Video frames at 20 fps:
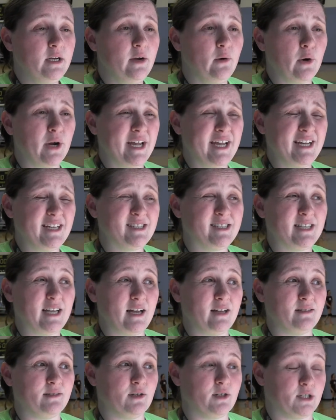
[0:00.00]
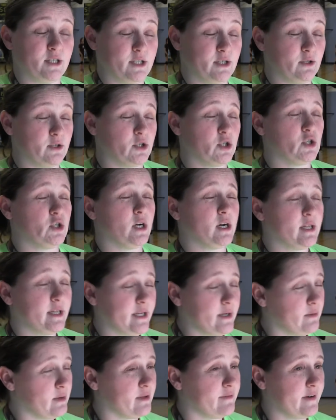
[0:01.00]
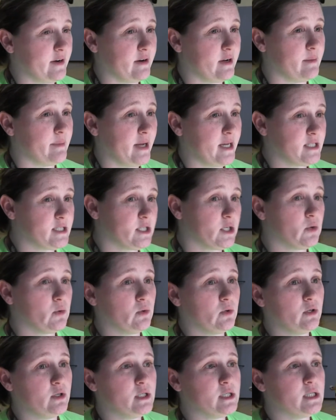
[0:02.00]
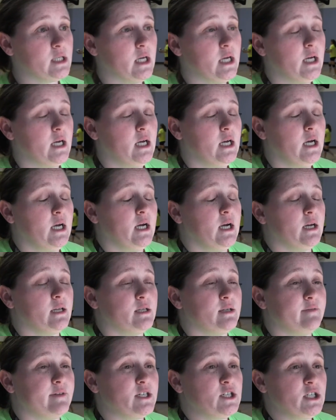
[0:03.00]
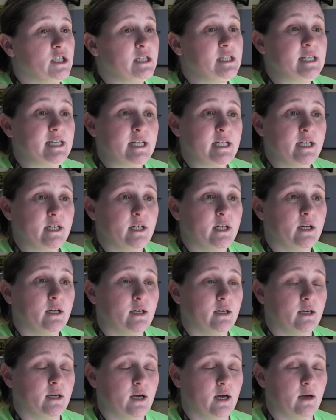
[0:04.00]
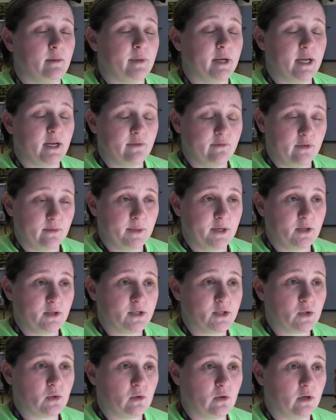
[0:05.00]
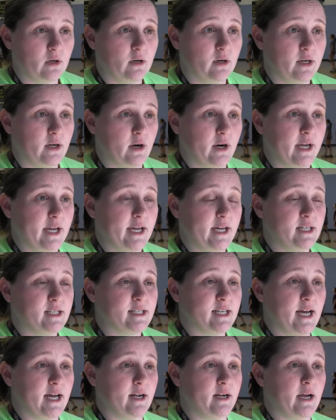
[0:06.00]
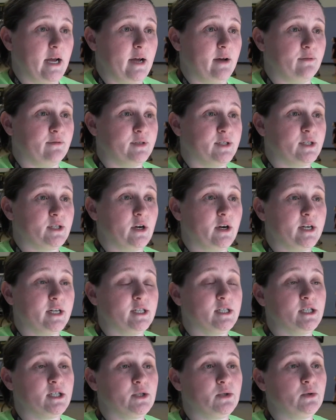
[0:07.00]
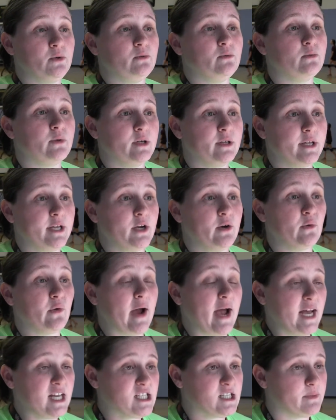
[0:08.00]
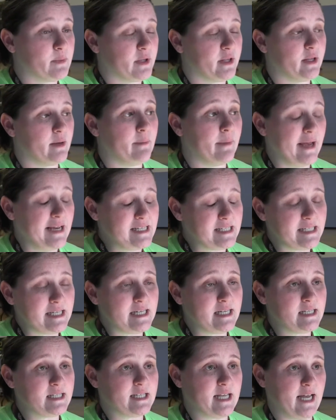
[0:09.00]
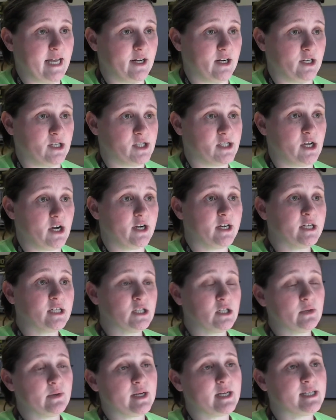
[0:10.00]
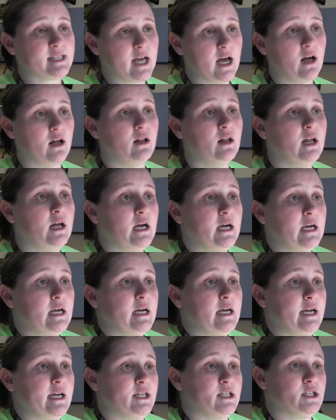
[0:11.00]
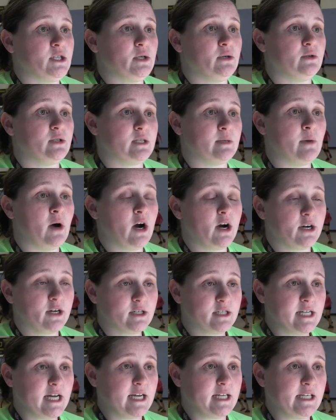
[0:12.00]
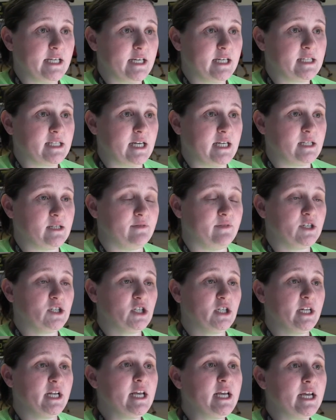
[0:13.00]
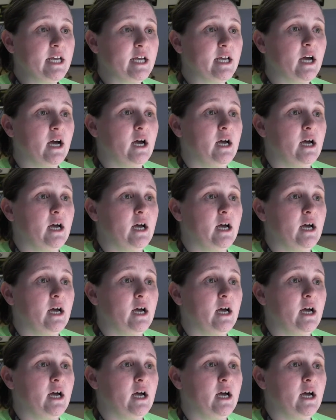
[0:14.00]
or kids that are still struggling with very basic rules. Division D, again for middle school, are kids that have started to really grasp the basics and are starting to excel into some harder techniques. And Division E